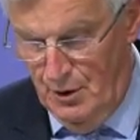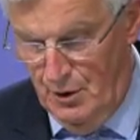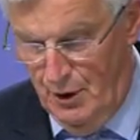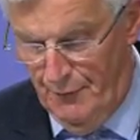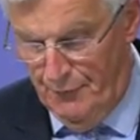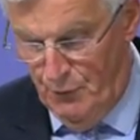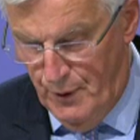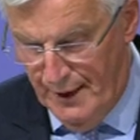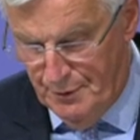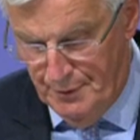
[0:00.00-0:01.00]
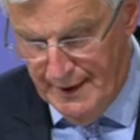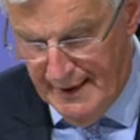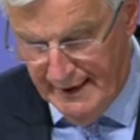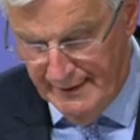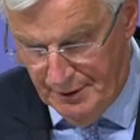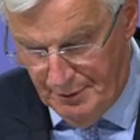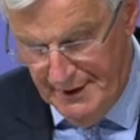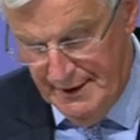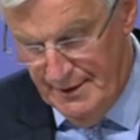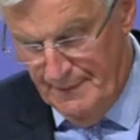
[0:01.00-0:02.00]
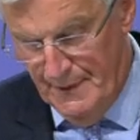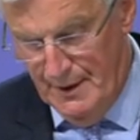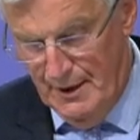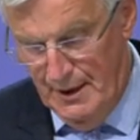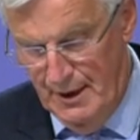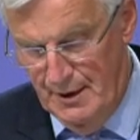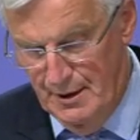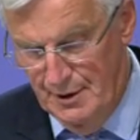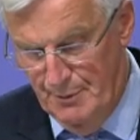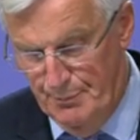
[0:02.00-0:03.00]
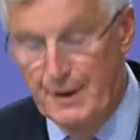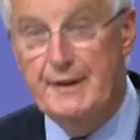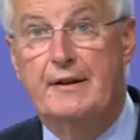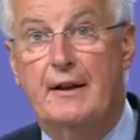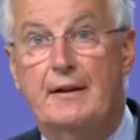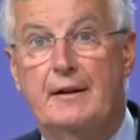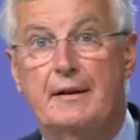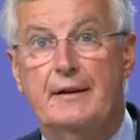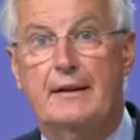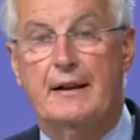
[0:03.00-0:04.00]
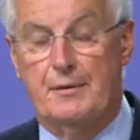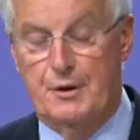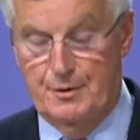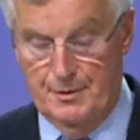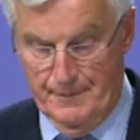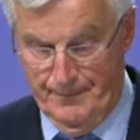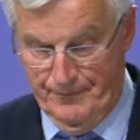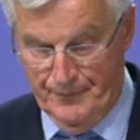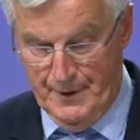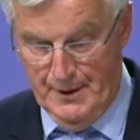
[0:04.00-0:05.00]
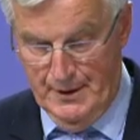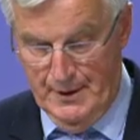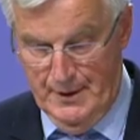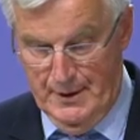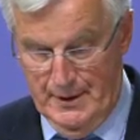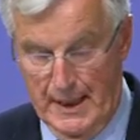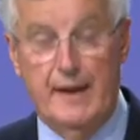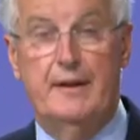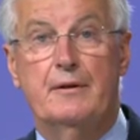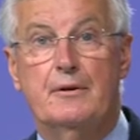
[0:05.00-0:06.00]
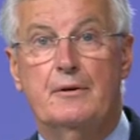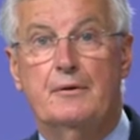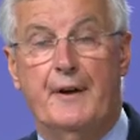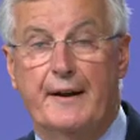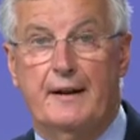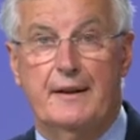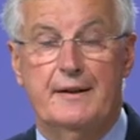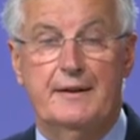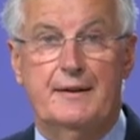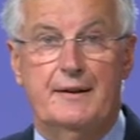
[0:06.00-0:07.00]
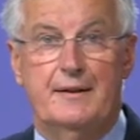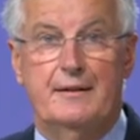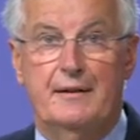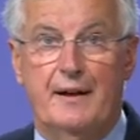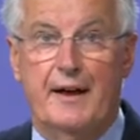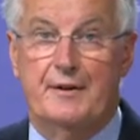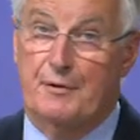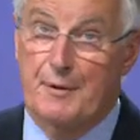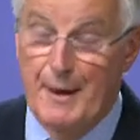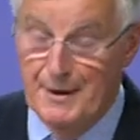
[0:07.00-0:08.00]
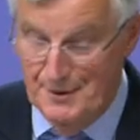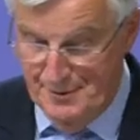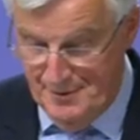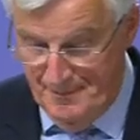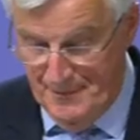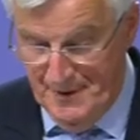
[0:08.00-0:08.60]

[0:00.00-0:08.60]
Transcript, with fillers: of what we had agreed in the political declaration. And finally, as a reminder,